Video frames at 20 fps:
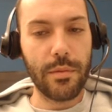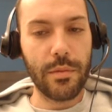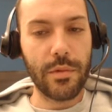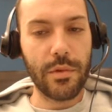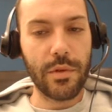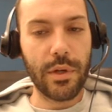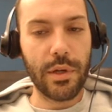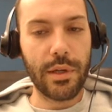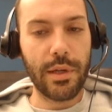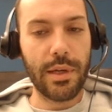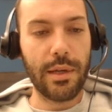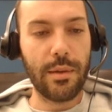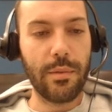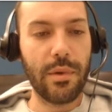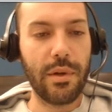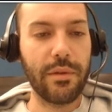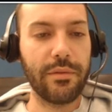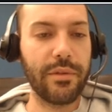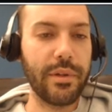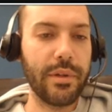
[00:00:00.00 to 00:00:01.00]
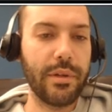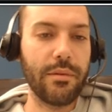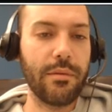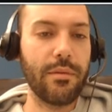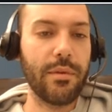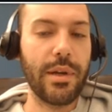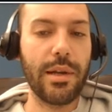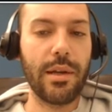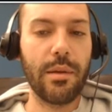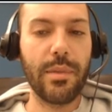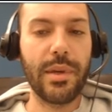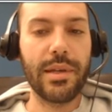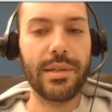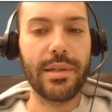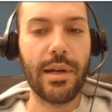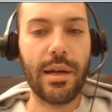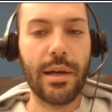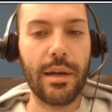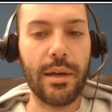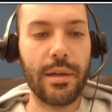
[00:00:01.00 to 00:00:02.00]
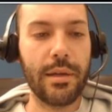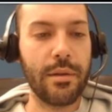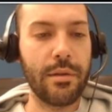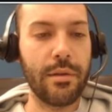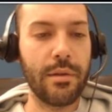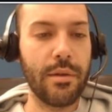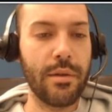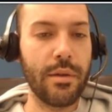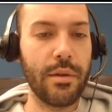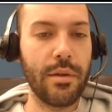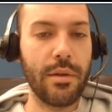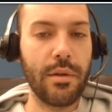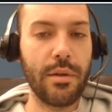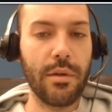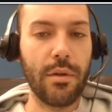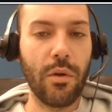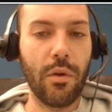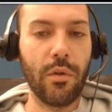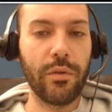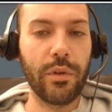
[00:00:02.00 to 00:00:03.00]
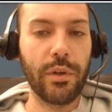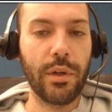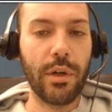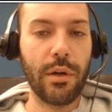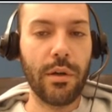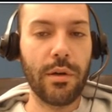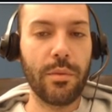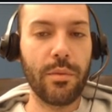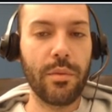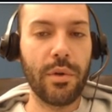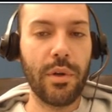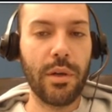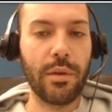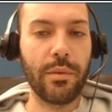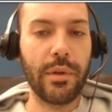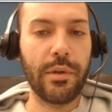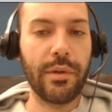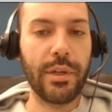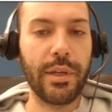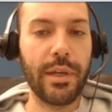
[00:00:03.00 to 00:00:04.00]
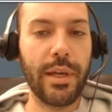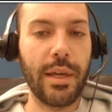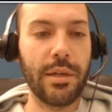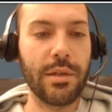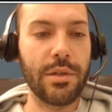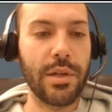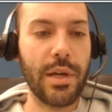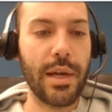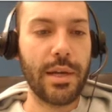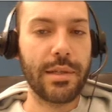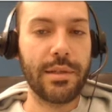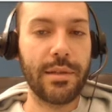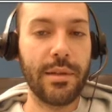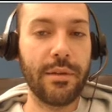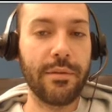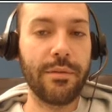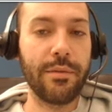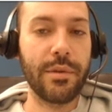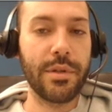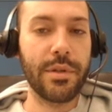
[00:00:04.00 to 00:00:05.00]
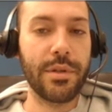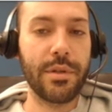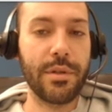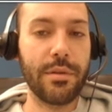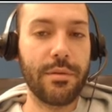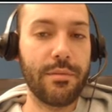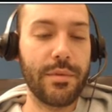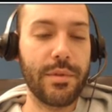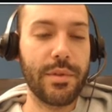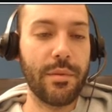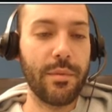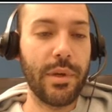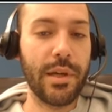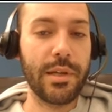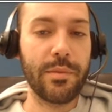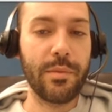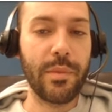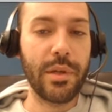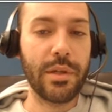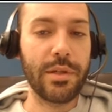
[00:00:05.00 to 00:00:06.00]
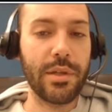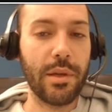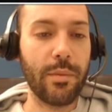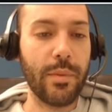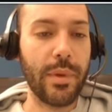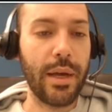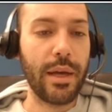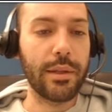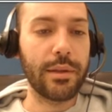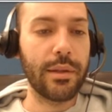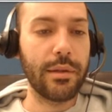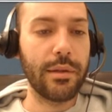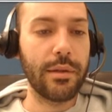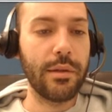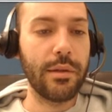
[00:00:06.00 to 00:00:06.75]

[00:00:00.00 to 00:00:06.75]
Try to get him off like random ace high, overcard Broadway, like king jack stuff, which some guys might check back there.